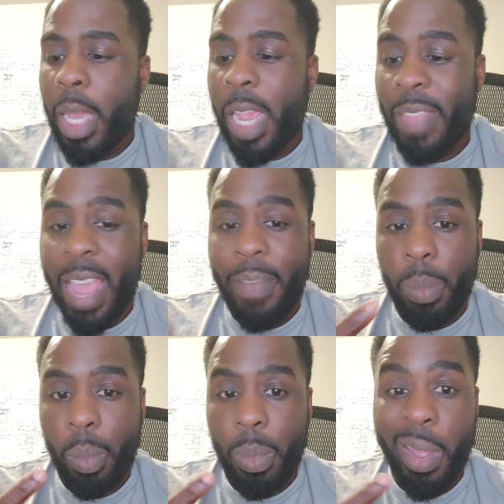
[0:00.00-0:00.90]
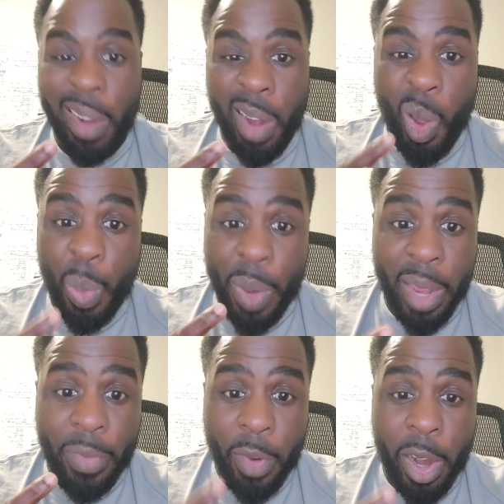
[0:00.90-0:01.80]
If they have an
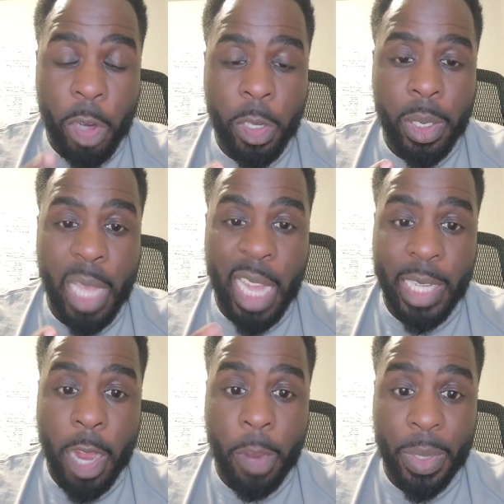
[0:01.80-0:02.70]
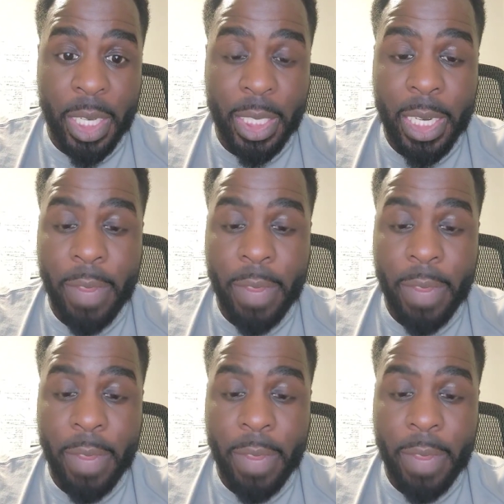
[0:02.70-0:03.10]
opening for a nurse educator position,